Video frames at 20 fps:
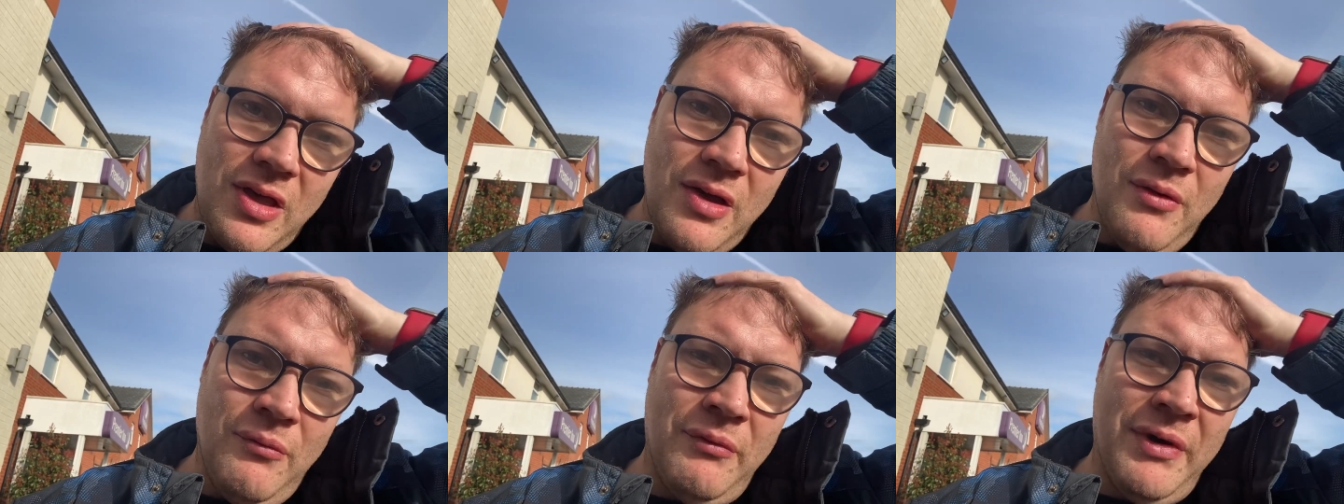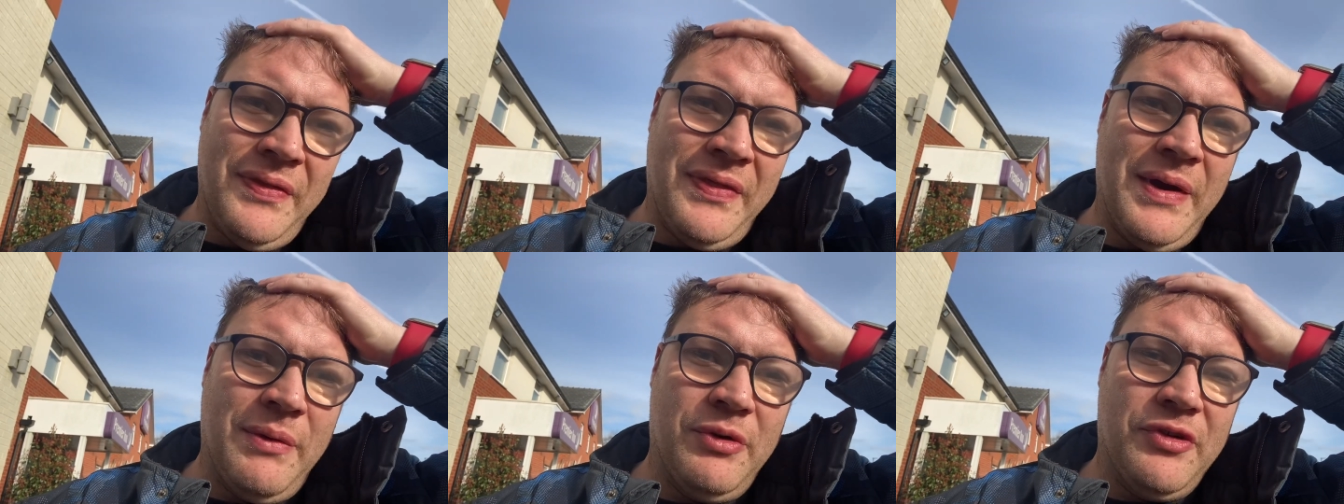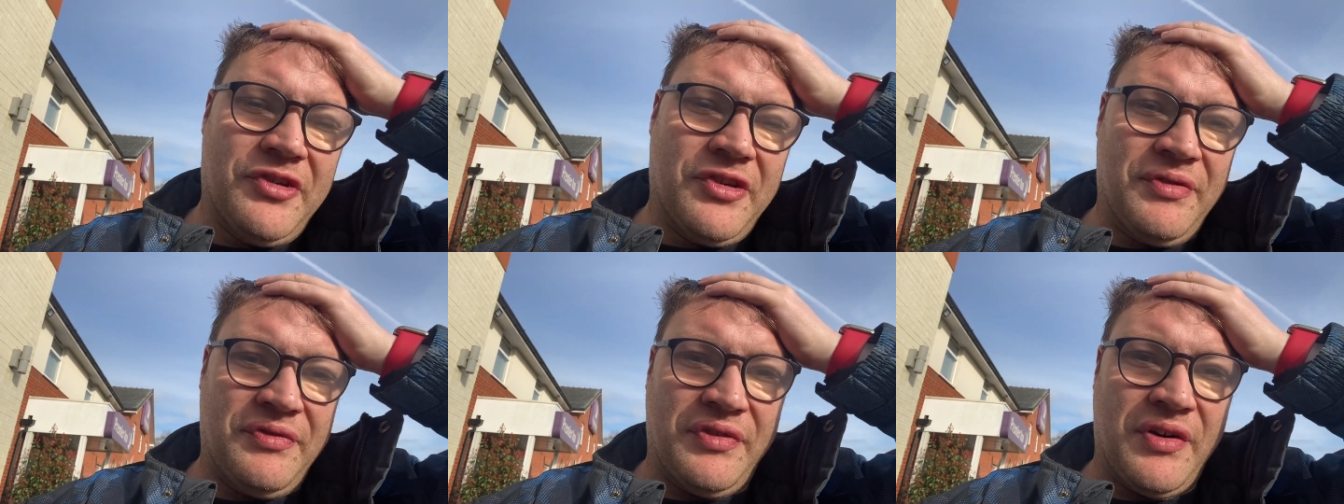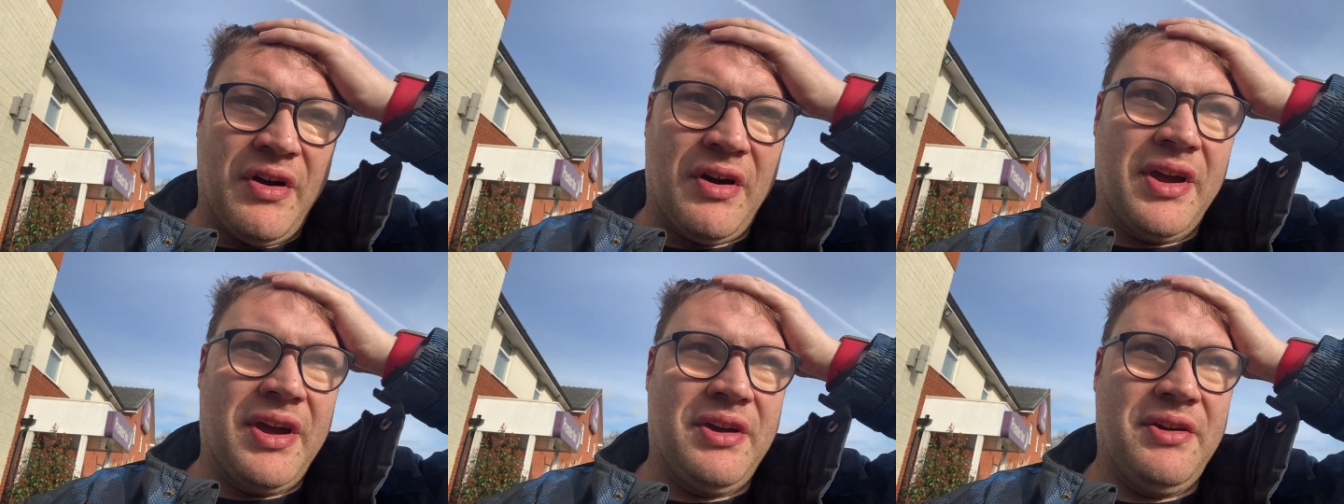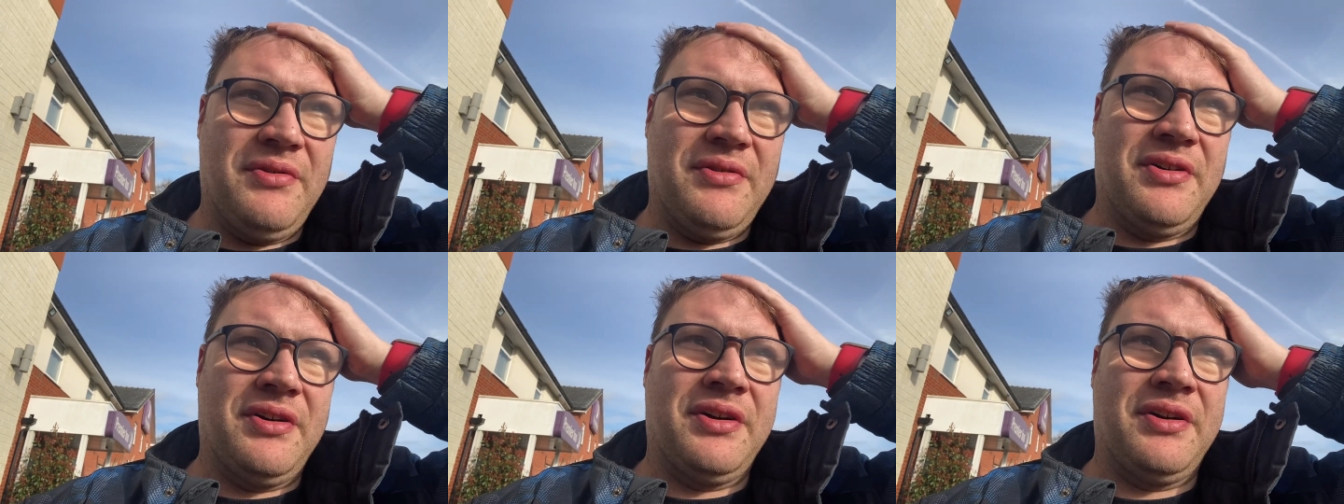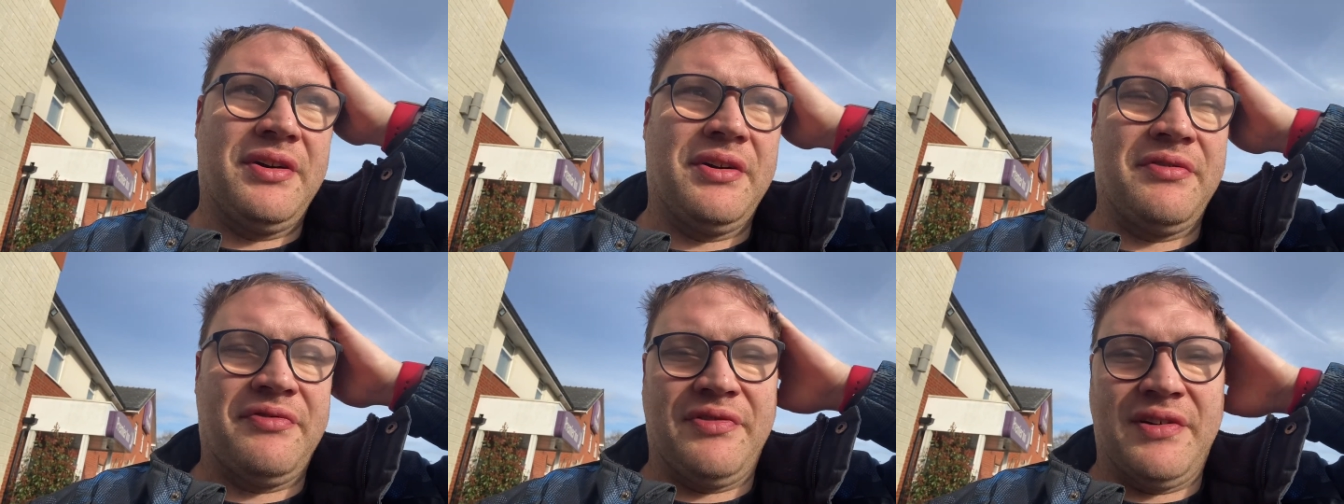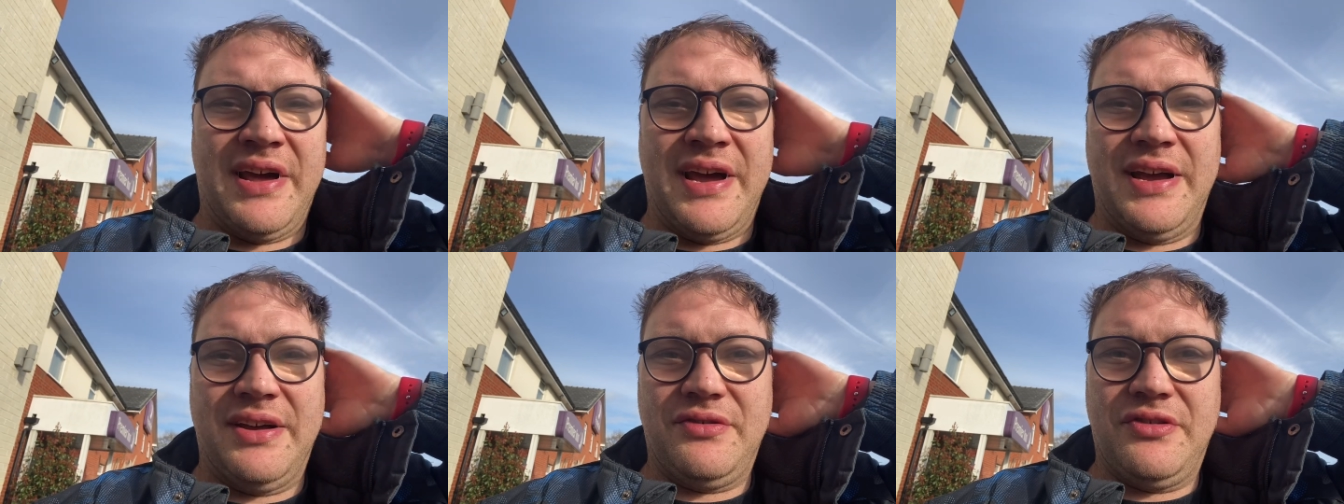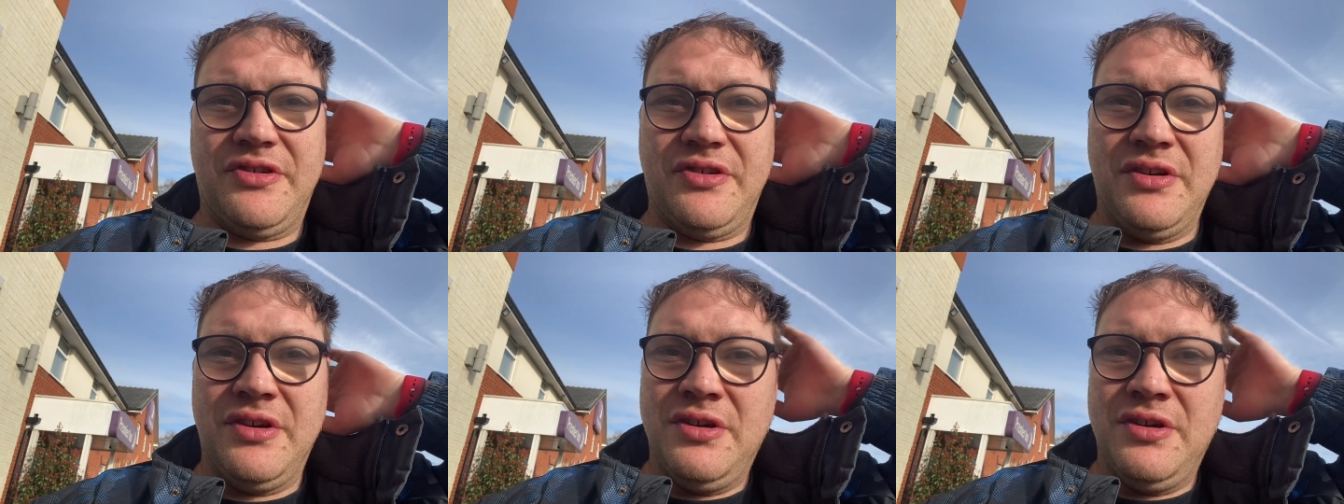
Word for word: when there was the fire at a flat